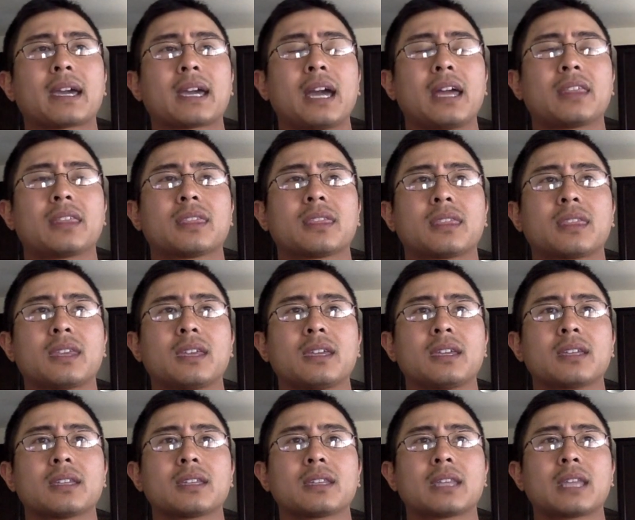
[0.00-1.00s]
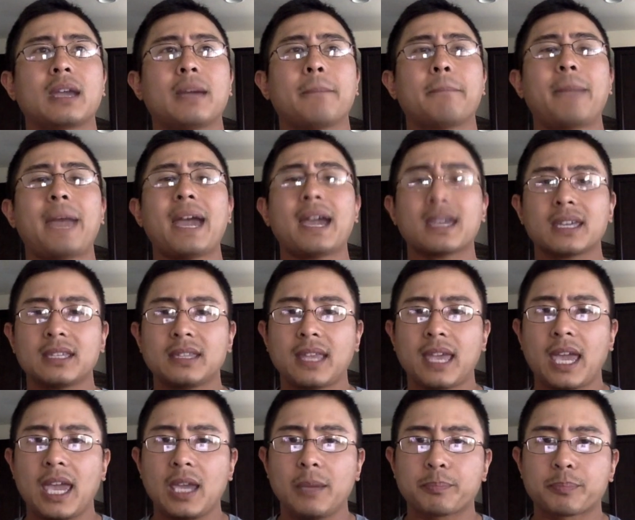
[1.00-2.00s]
I think back in
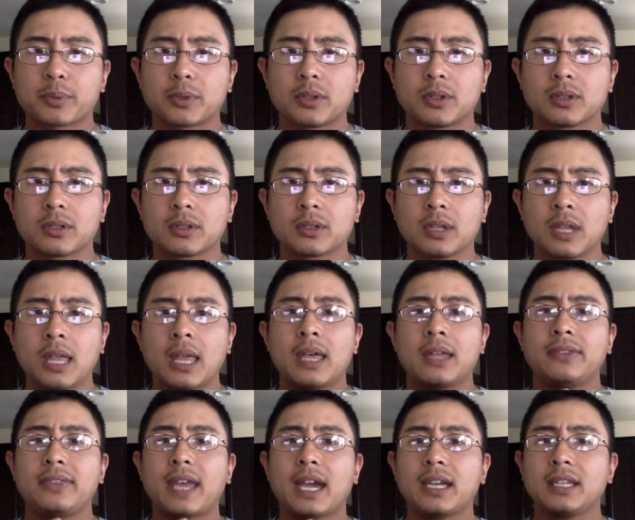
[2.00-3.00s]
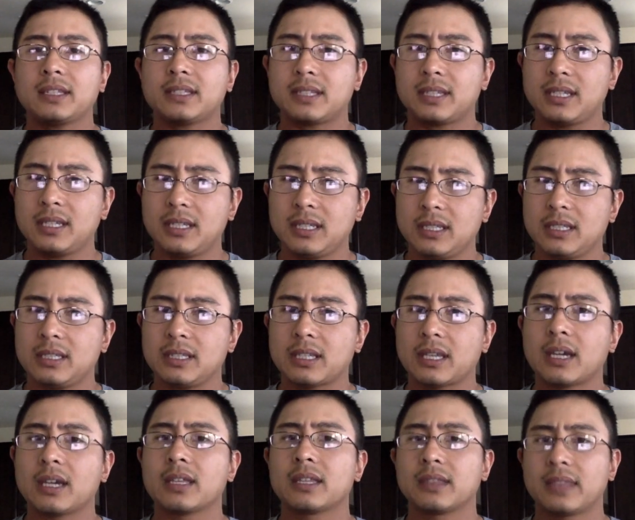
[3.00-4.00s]
April 19,
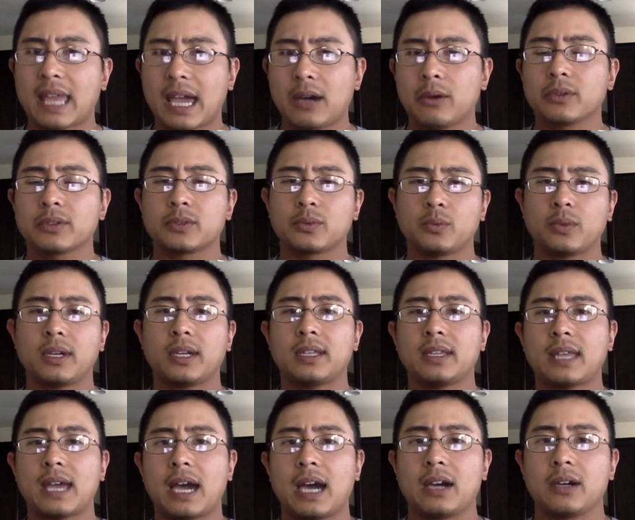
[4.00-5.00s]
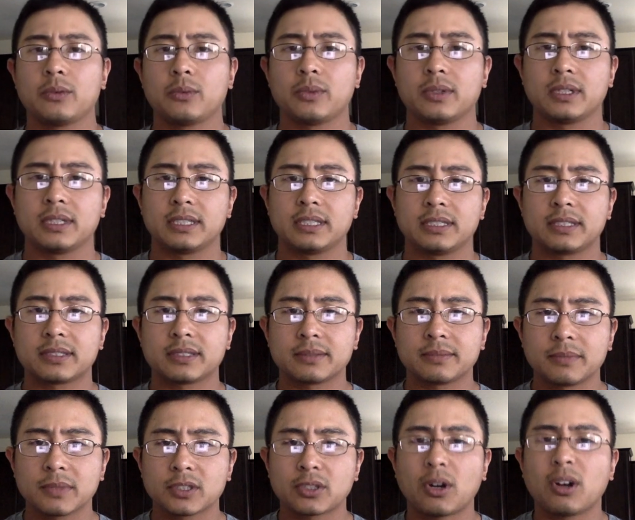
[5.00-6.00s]
that was when I was,
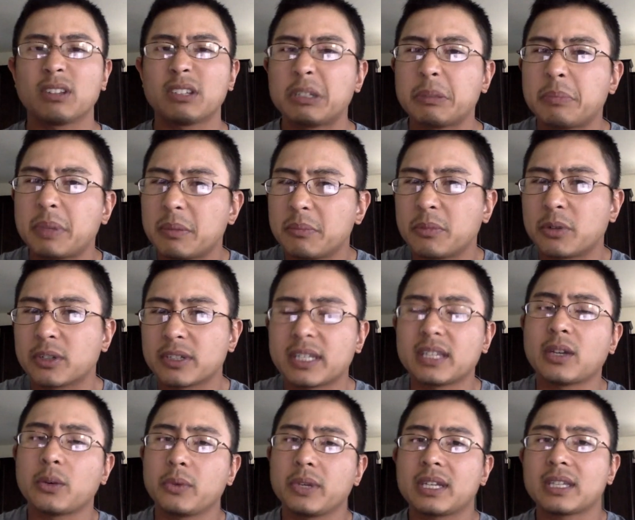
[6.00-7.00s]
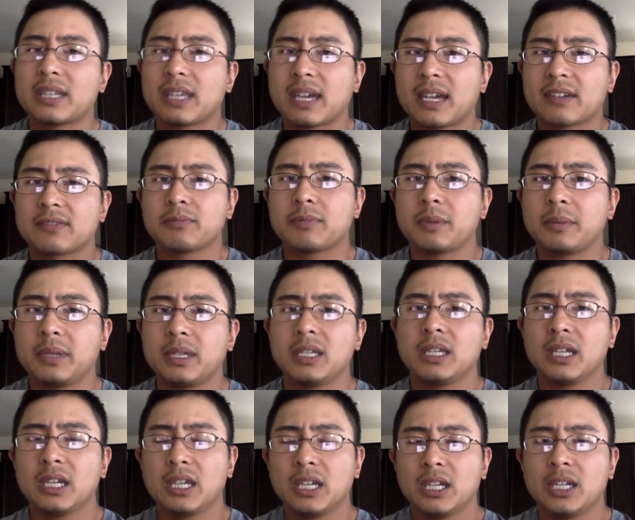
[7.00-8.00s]
so a little bit more than a week and a half, maybe
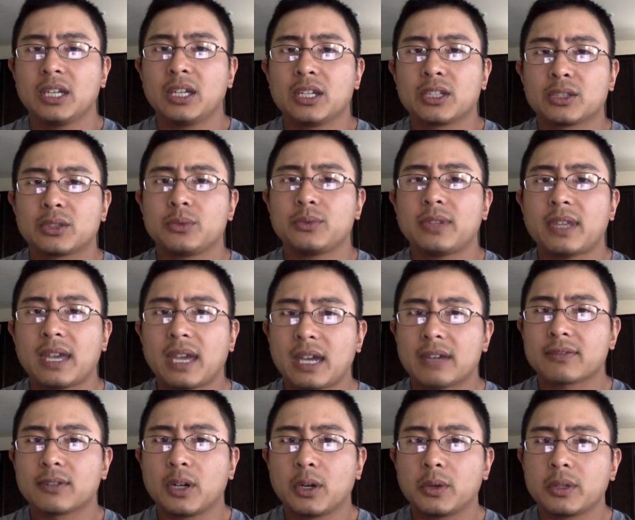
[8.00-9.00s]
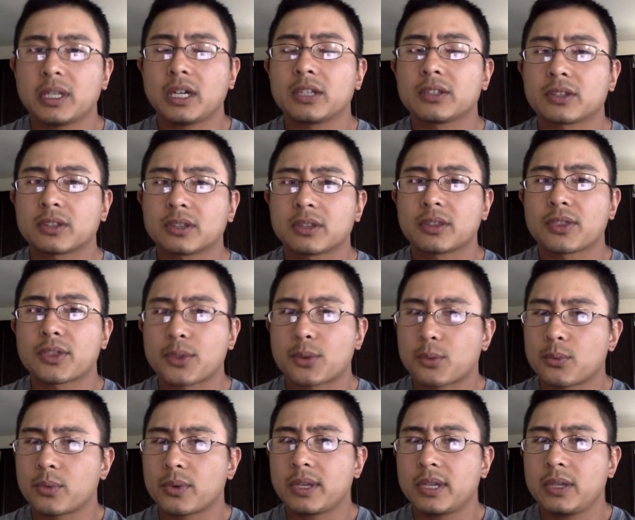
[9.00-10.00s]
2.5 going on
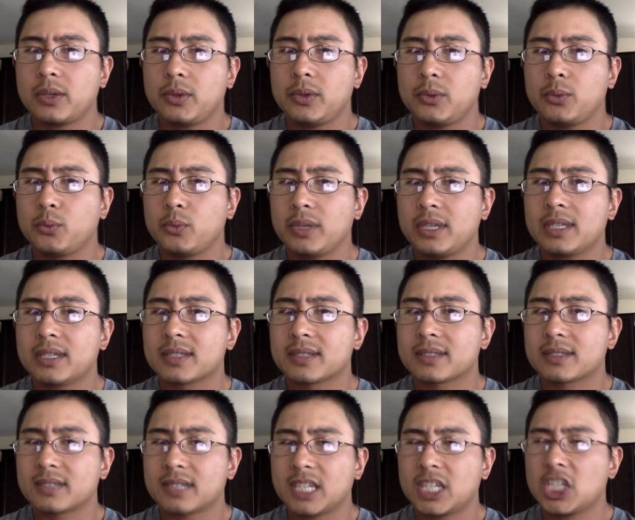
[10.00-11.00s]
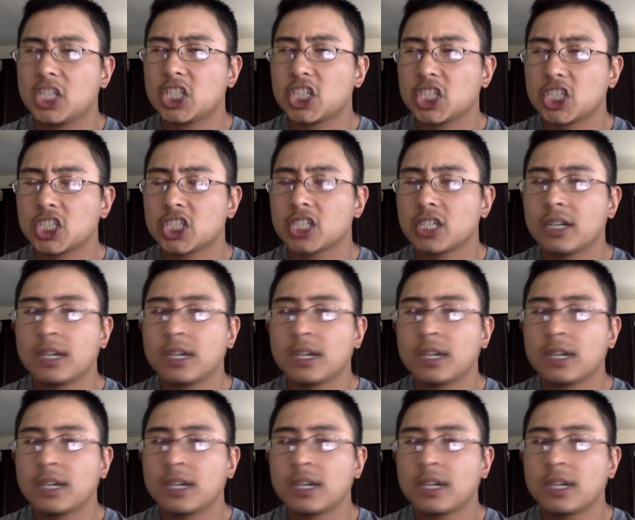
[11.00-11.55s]
3 weeks ish.